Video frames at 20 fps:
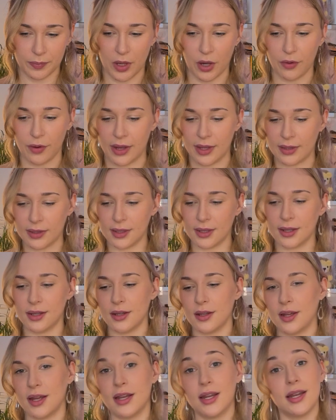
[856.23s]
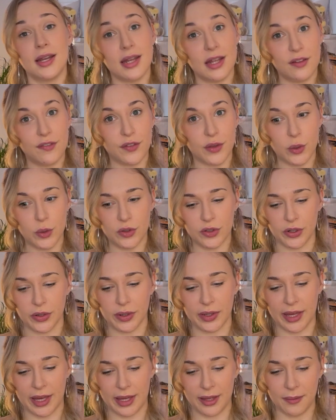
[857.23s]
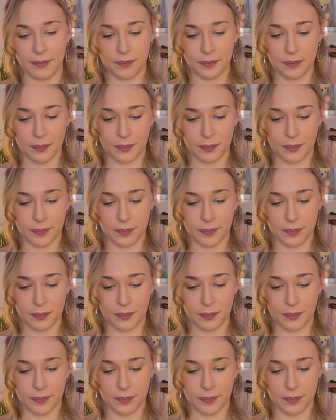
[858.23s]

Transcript: All right. In the near future, okay?